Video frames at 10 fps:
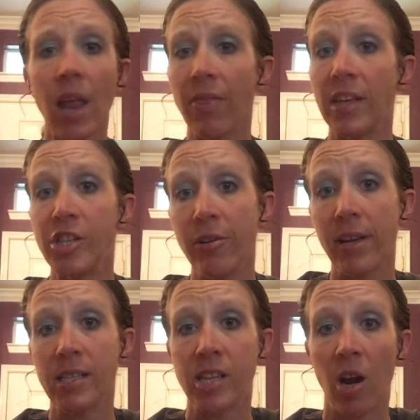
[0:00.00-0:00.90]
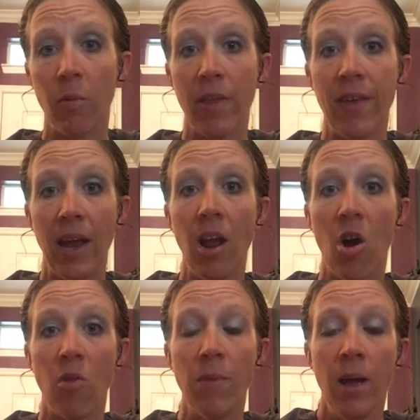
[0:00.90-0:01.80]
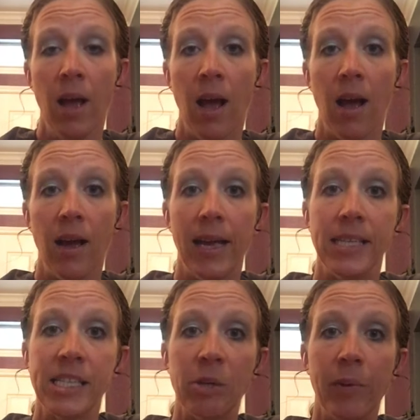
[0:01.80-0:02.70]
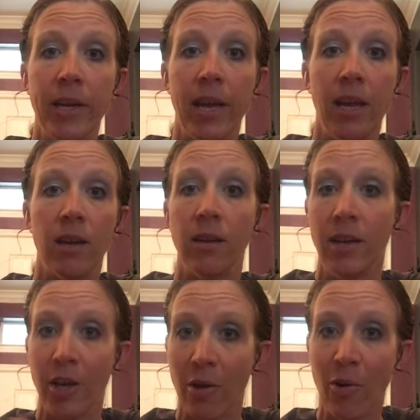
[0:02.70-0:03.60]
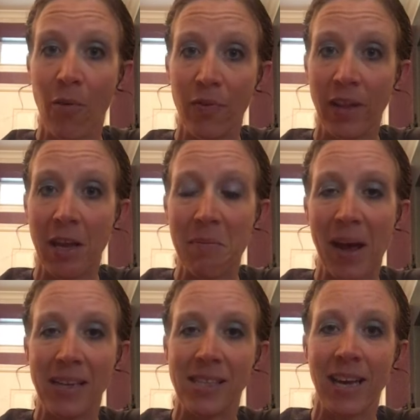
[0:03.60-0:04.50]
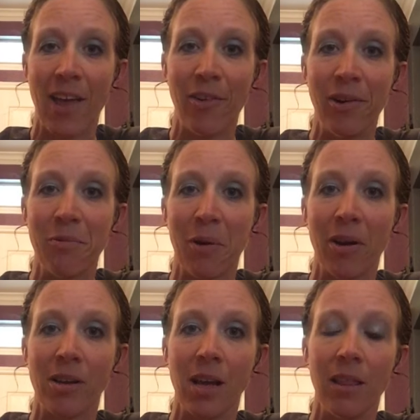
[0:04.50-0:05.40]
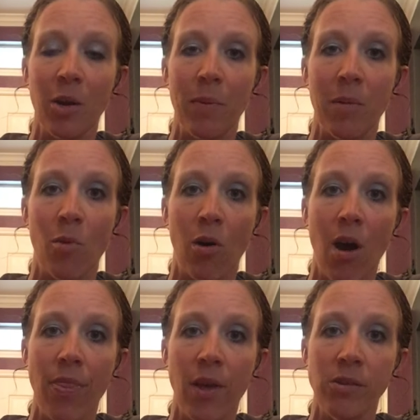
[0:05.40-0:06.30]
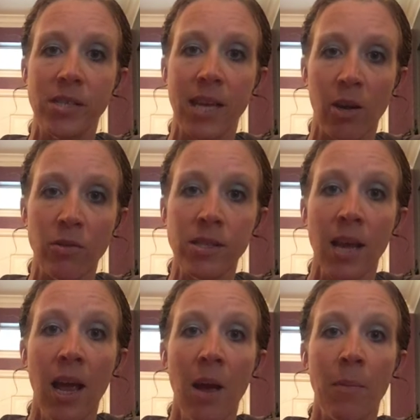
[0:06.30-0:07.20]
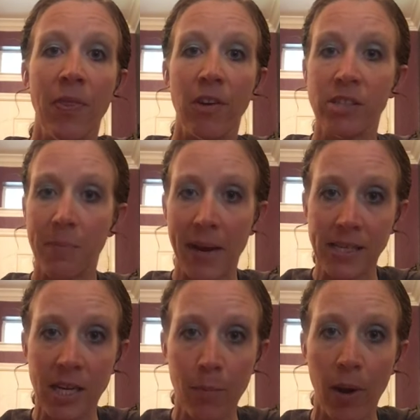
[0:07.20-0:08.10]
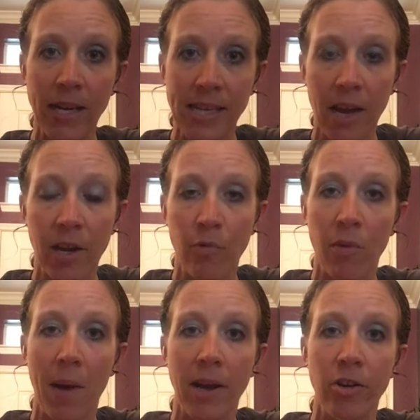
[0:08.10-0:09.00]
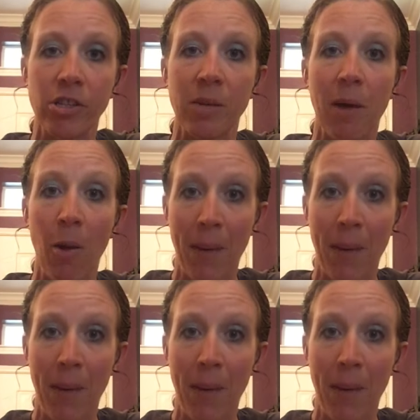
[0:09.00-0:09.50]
that you can start with at home until we can, hopefully get back together and work a little bit more on those skills. But there's a basic breakdown and reminders about